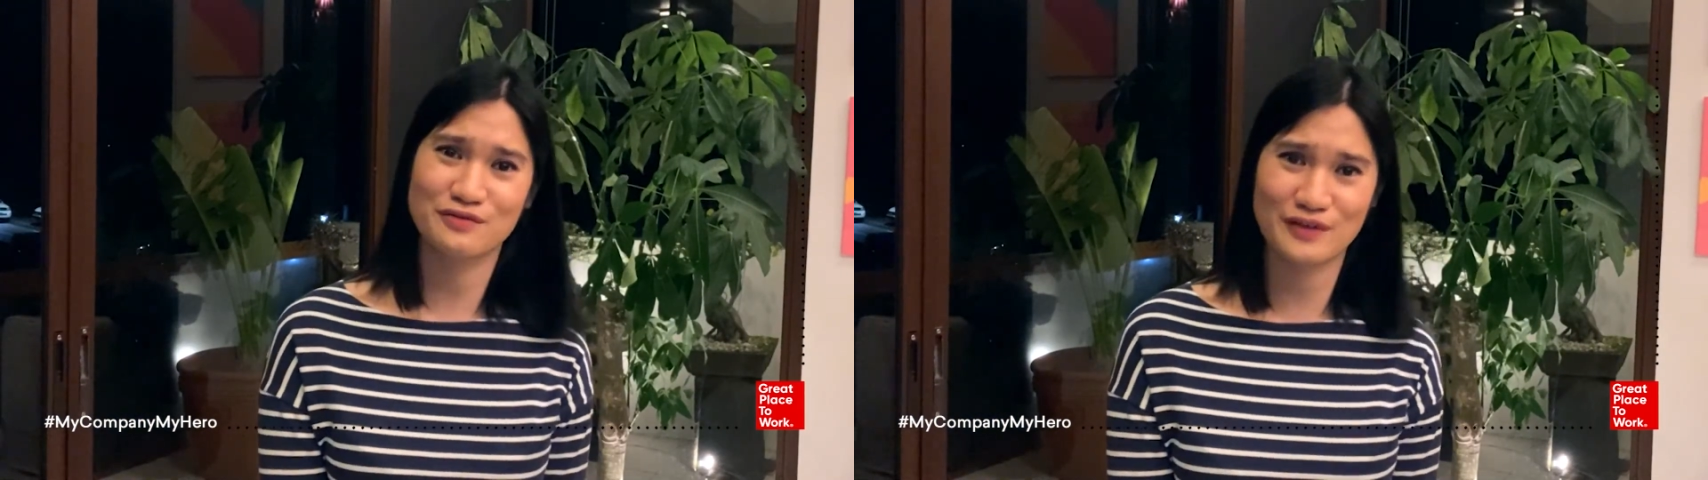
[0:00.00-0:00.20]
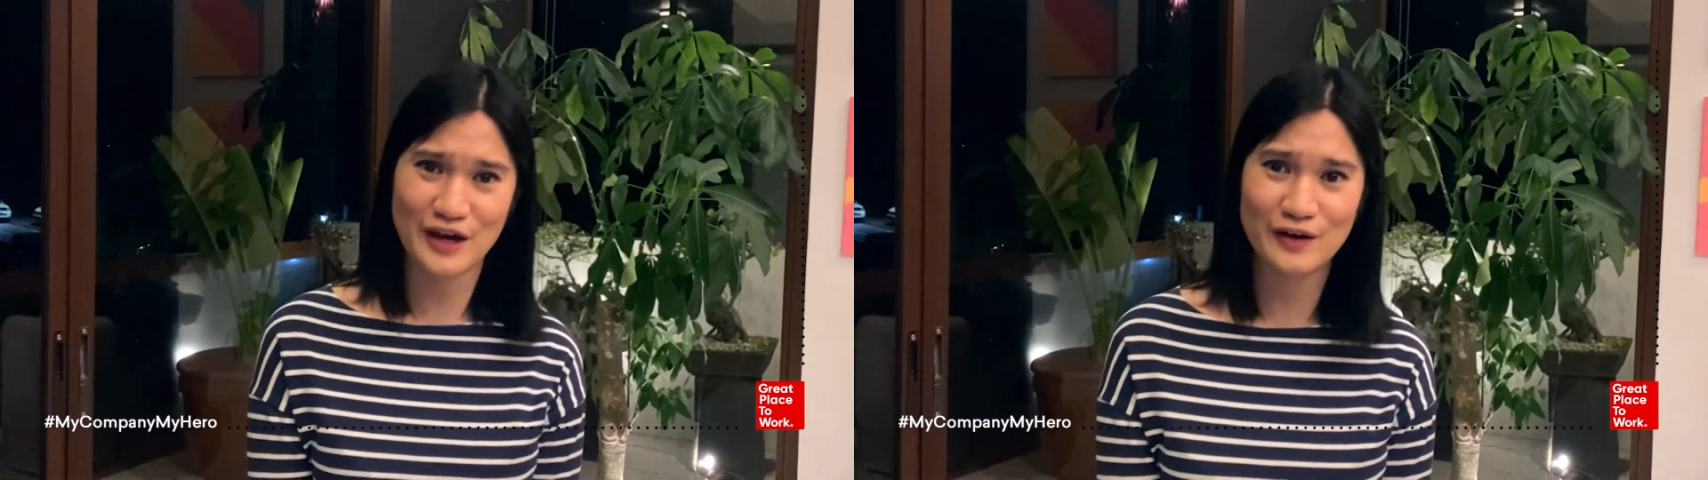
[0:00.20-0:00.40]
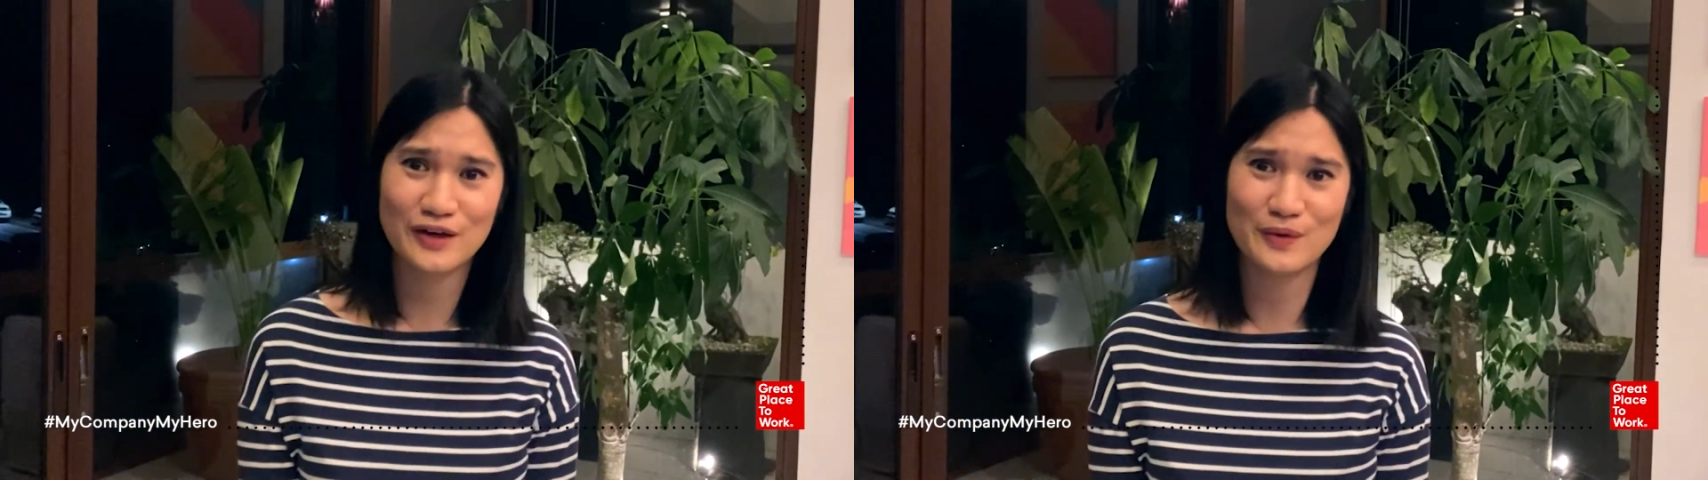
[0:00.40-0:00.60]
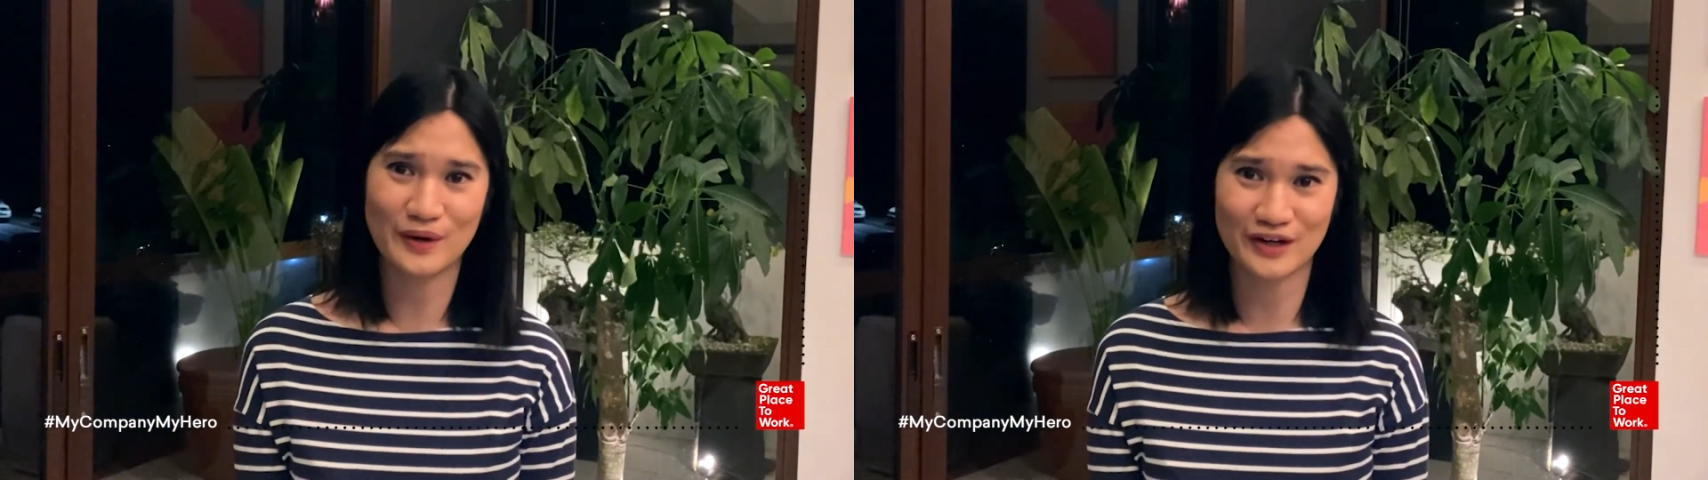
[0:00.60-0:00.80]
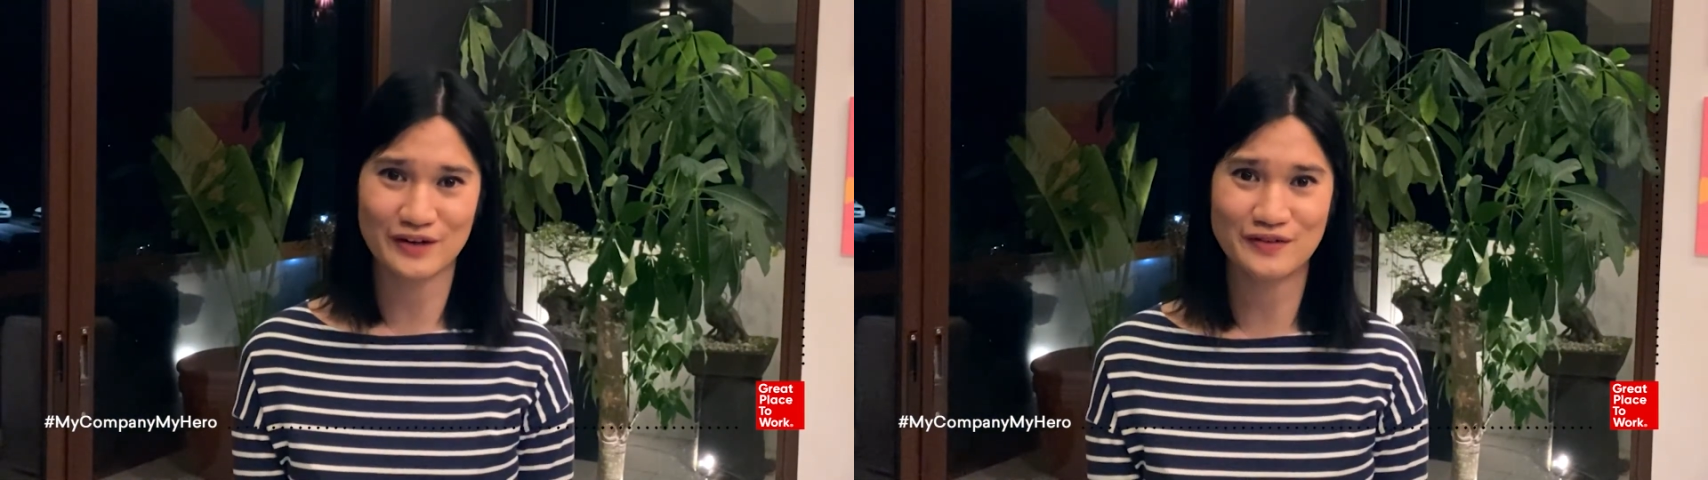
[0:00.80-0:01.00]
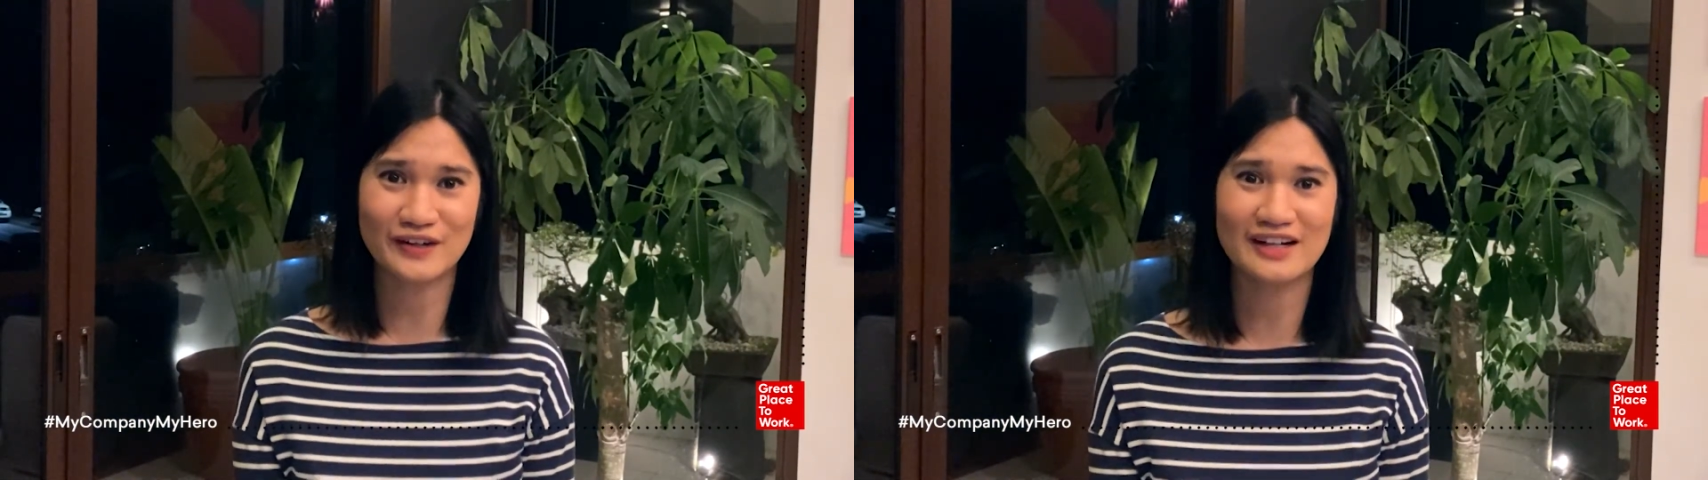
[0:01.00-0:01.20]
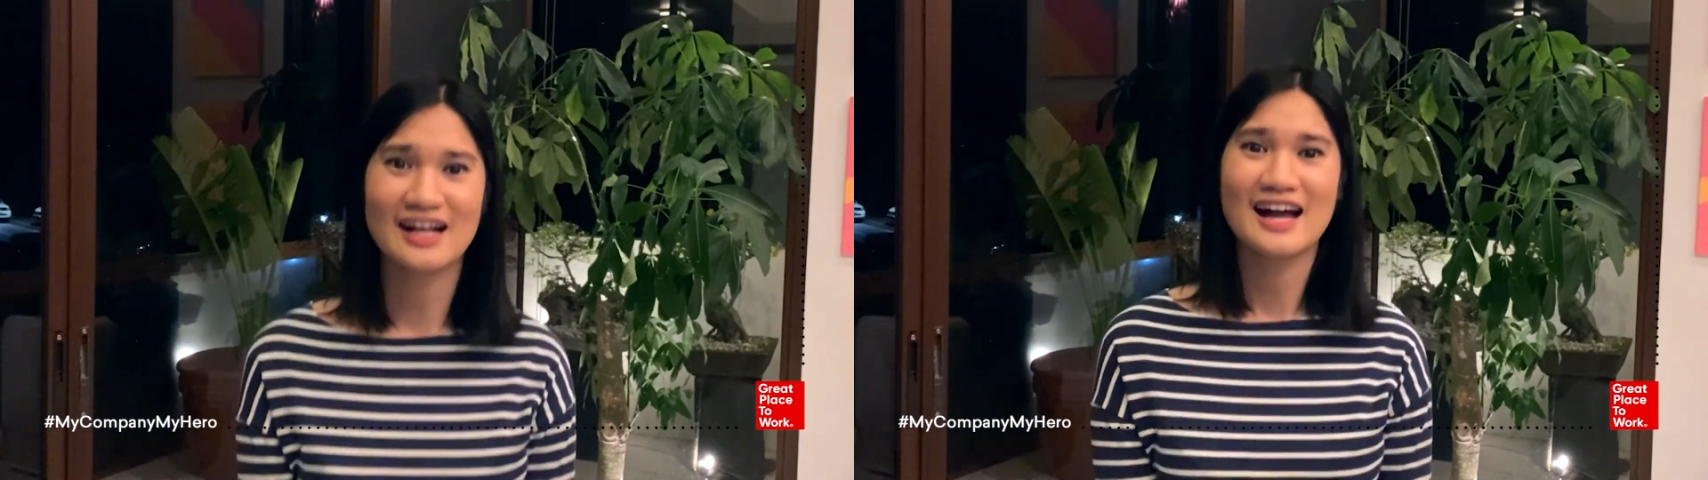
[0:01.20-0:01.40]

very wonderful.